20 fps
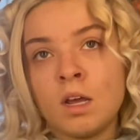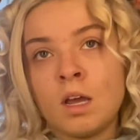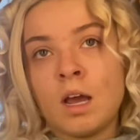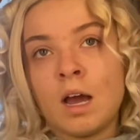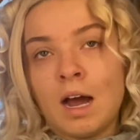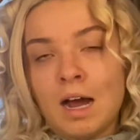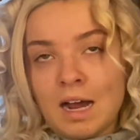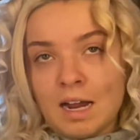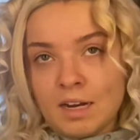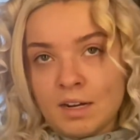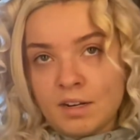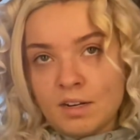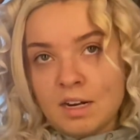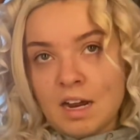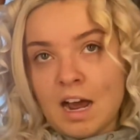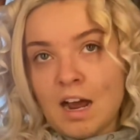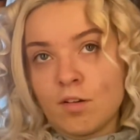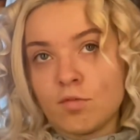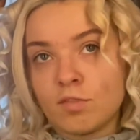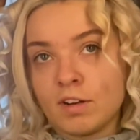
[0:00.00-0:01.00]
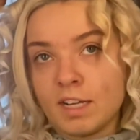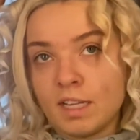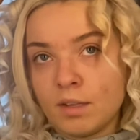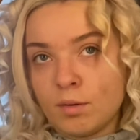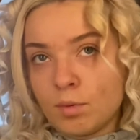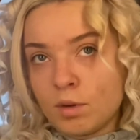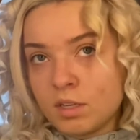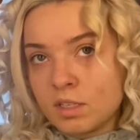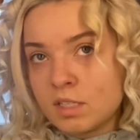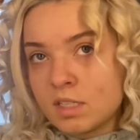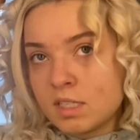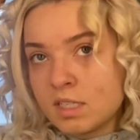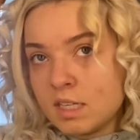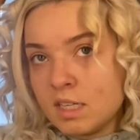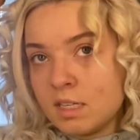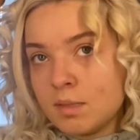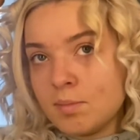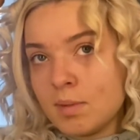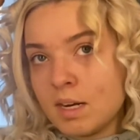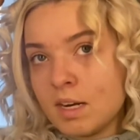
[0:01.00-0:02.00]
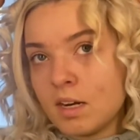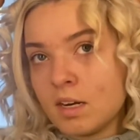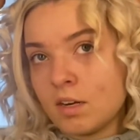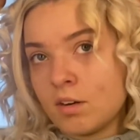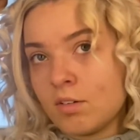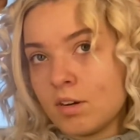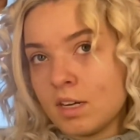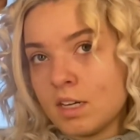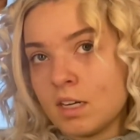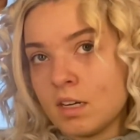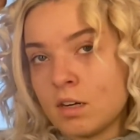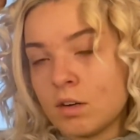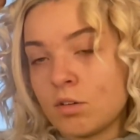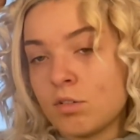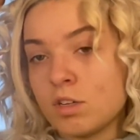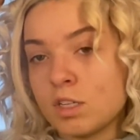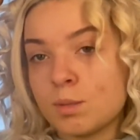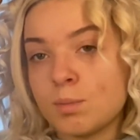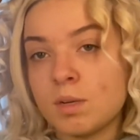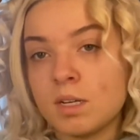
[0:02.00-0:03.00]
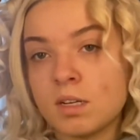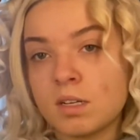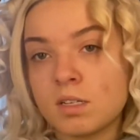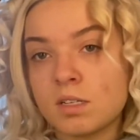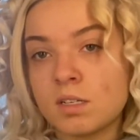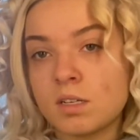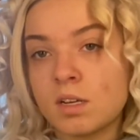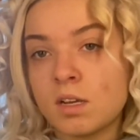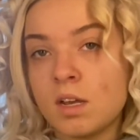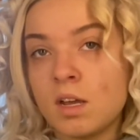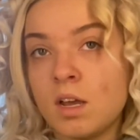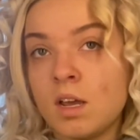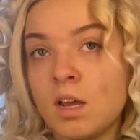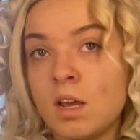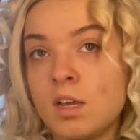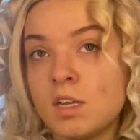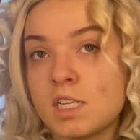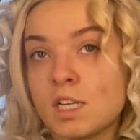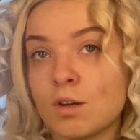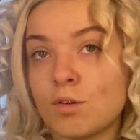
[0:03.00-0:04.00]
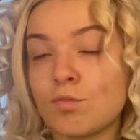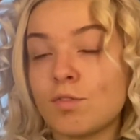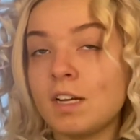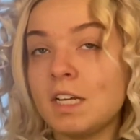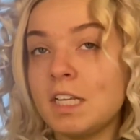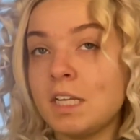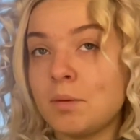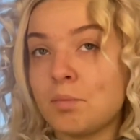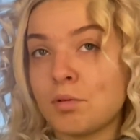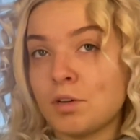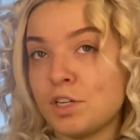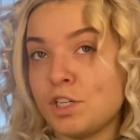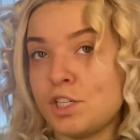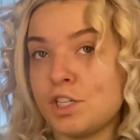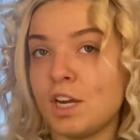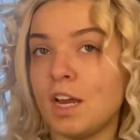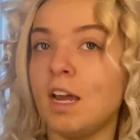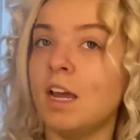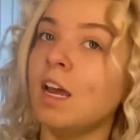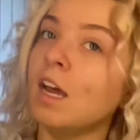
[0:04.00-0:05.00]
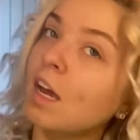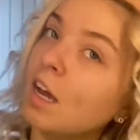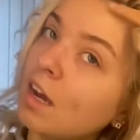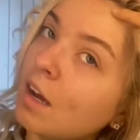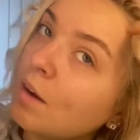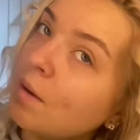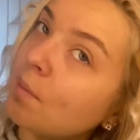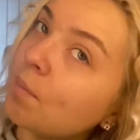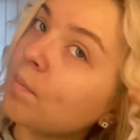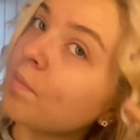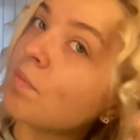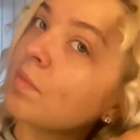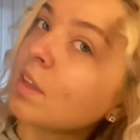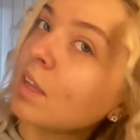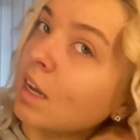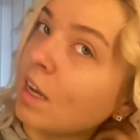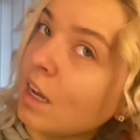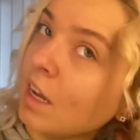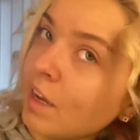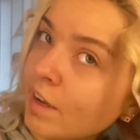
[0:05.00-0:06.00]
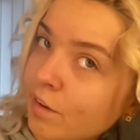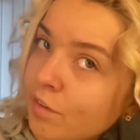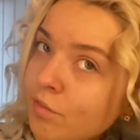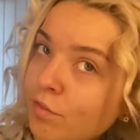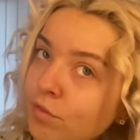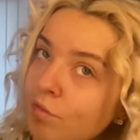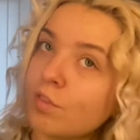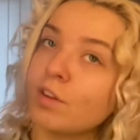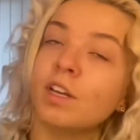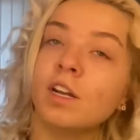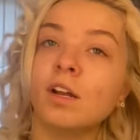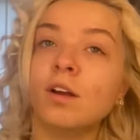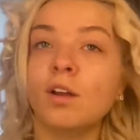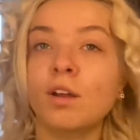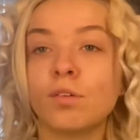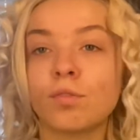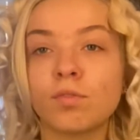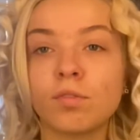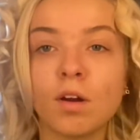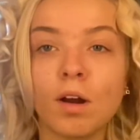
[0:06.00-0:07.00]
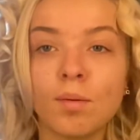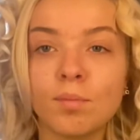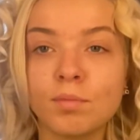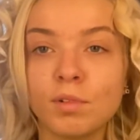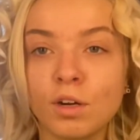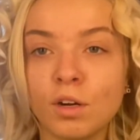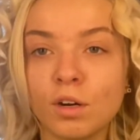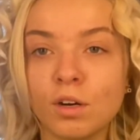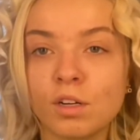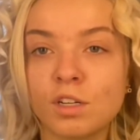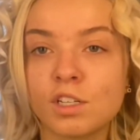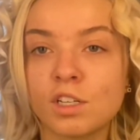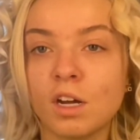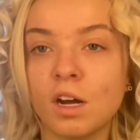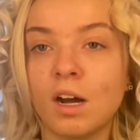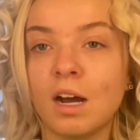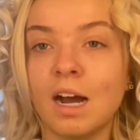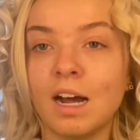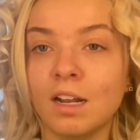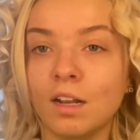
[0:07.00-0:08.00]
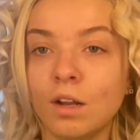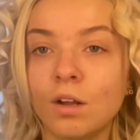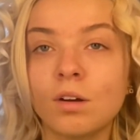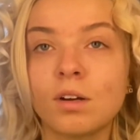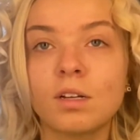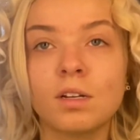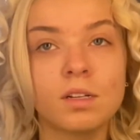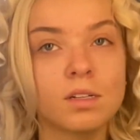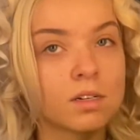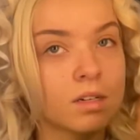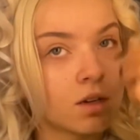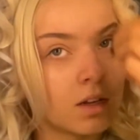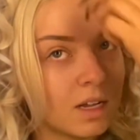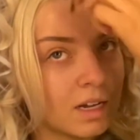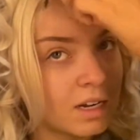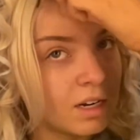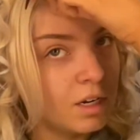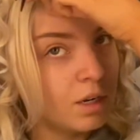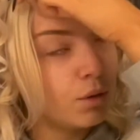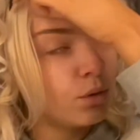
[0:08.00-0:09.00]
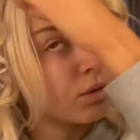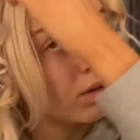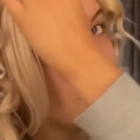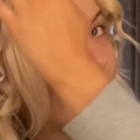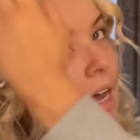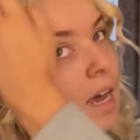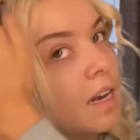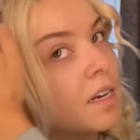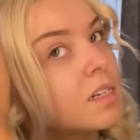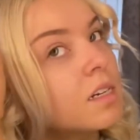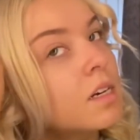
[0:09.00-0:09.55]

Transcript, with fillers: and I really want to see my nan and granddad on Christmas so I'd really appreciate it if you know you're from Yorkshire I look like a noodle head